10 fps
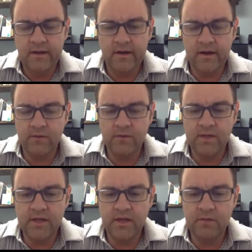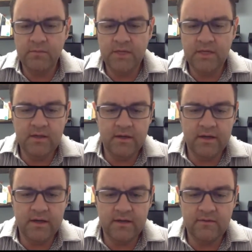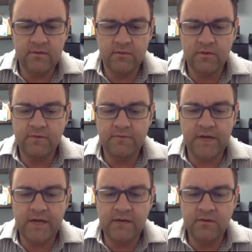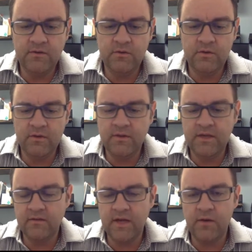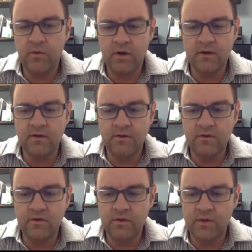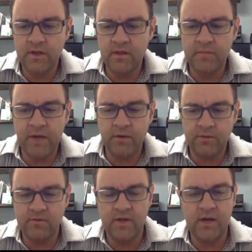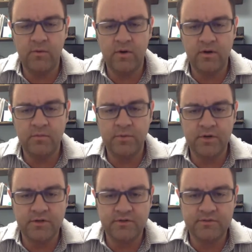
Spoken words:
Really helped me to really fine-tune the things I wanted to do and the boundaries that I wanted to push.